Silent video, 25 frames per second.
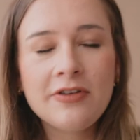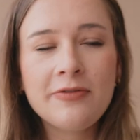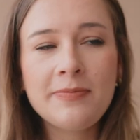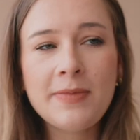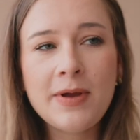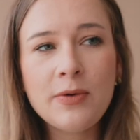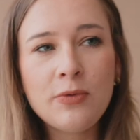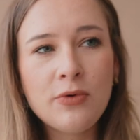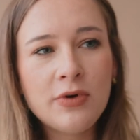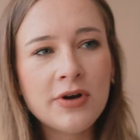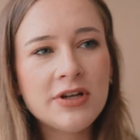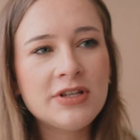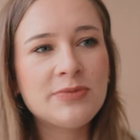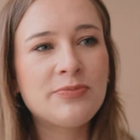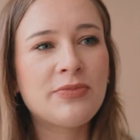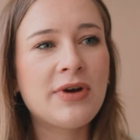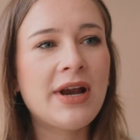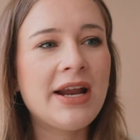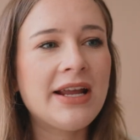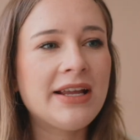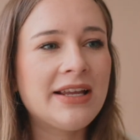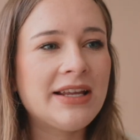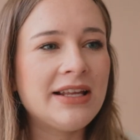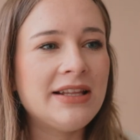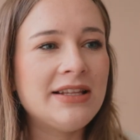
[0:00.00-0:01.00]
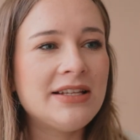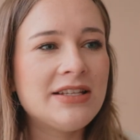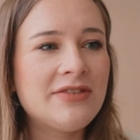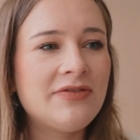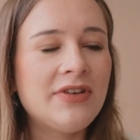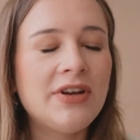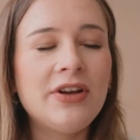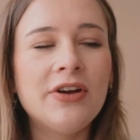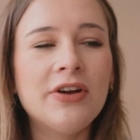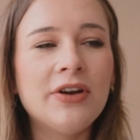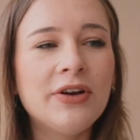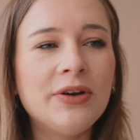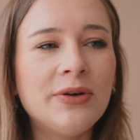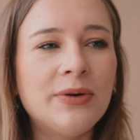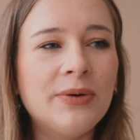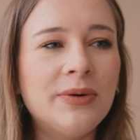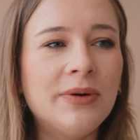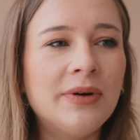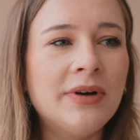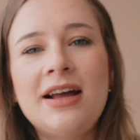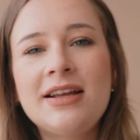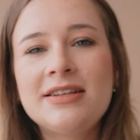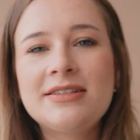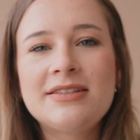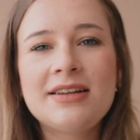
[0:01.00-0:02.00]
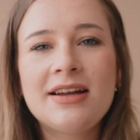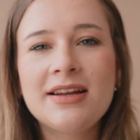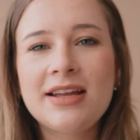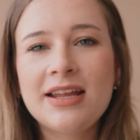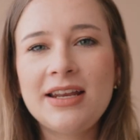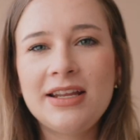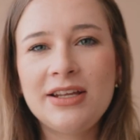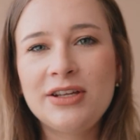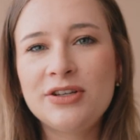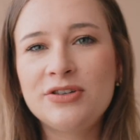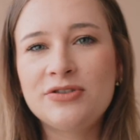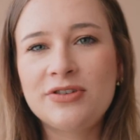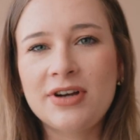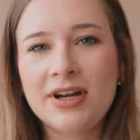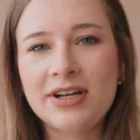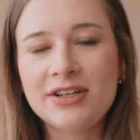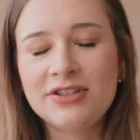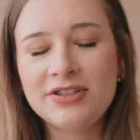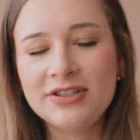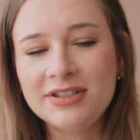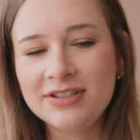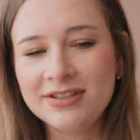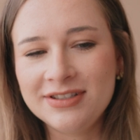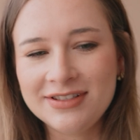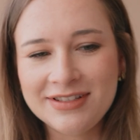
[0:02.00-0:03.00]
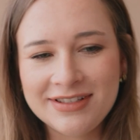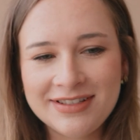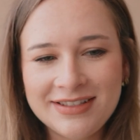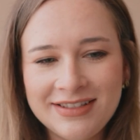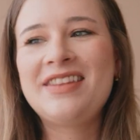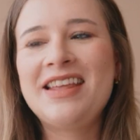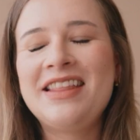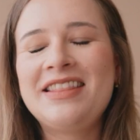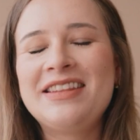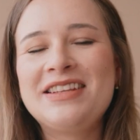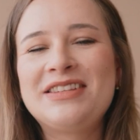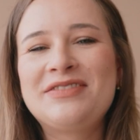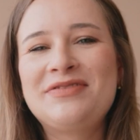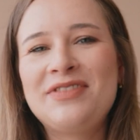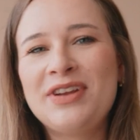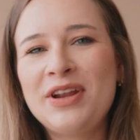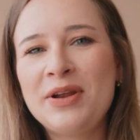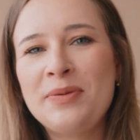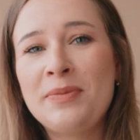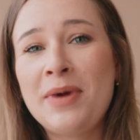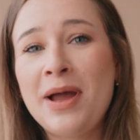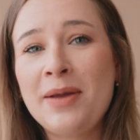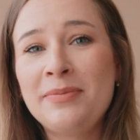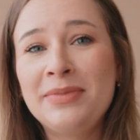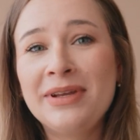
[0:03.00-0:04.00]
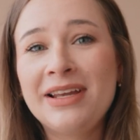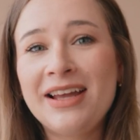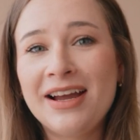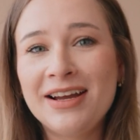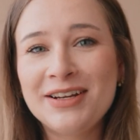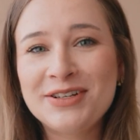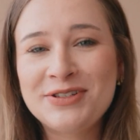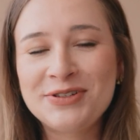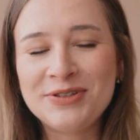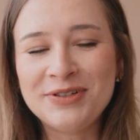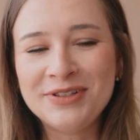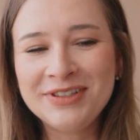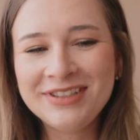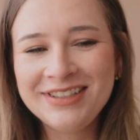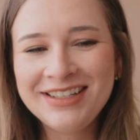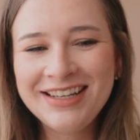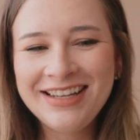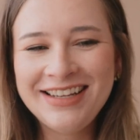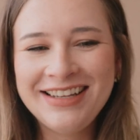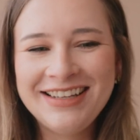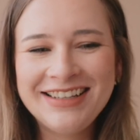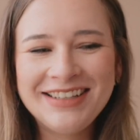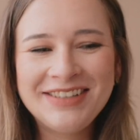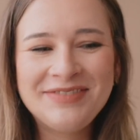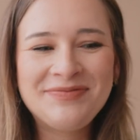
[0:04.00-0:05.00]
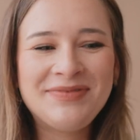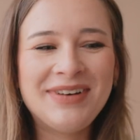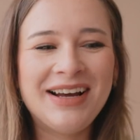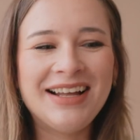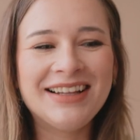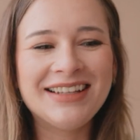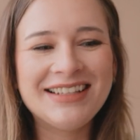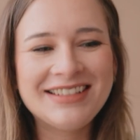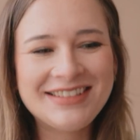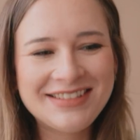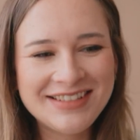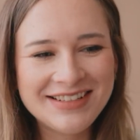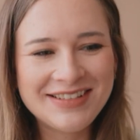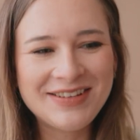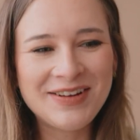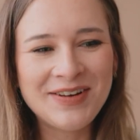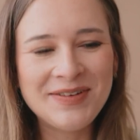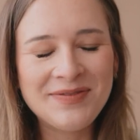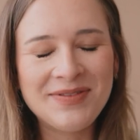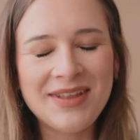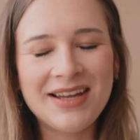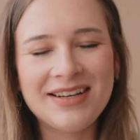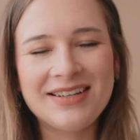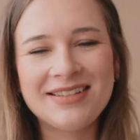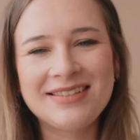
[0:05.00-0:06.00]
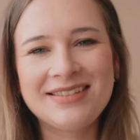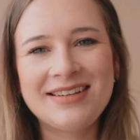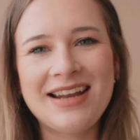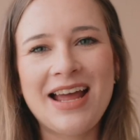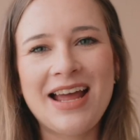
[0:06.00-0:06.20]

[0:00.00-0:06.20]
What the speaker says: if my waters break in this video or I start getting contractions, then this video might be cut short, but let's just hope that doesn't